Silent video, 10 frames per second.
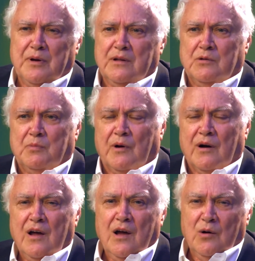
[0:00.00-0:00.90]

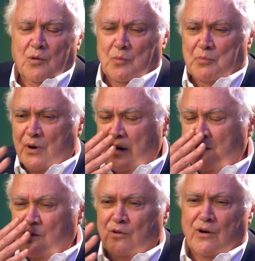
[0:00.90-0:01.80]
Pittsburgh will
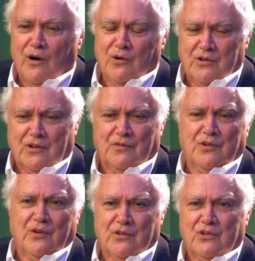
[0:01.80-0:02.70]
break your nose if
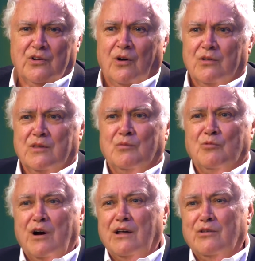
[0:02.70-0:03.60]
you insult them
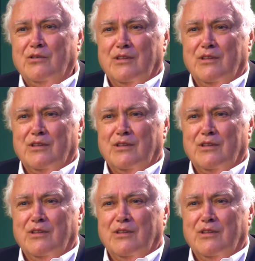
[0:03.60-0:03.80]
rather